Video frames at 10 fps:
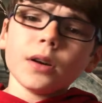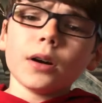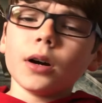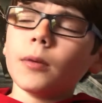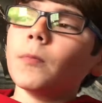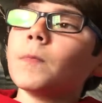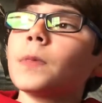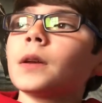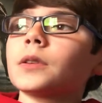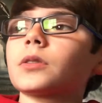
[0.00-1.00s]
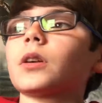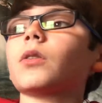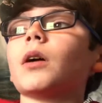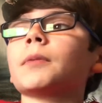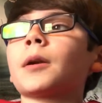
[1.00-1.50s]
Um,
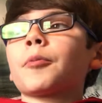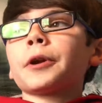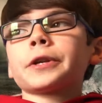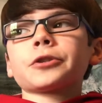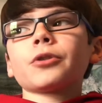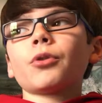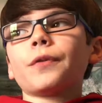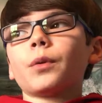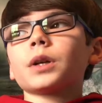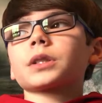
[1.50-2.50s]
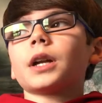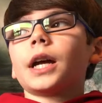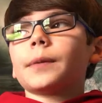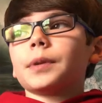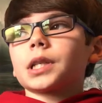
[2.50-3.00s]
so, I mean, I'm pretty sure though, if it was going to
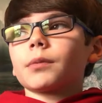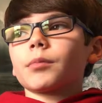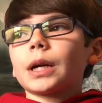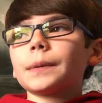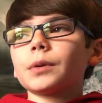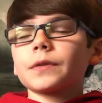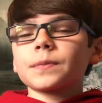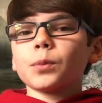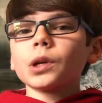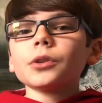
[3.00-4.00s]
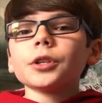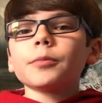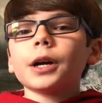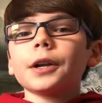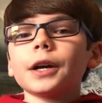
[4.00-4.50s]
happen, someone probably would have spoiled
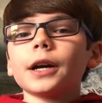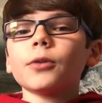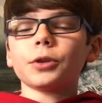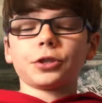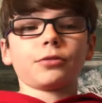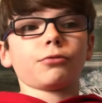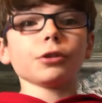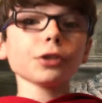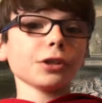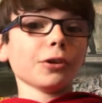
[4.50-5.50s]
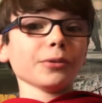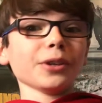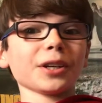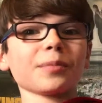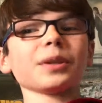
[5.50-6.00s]
it by now, which I really don't
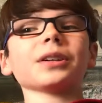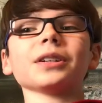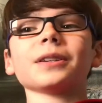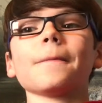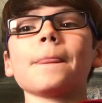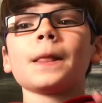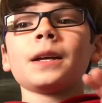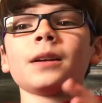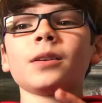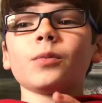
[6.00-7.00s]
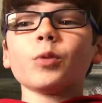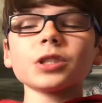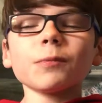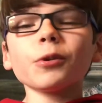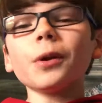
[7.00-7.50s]
like because
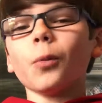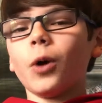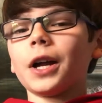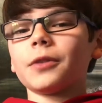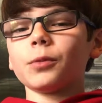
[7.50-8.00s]
what's the point of what?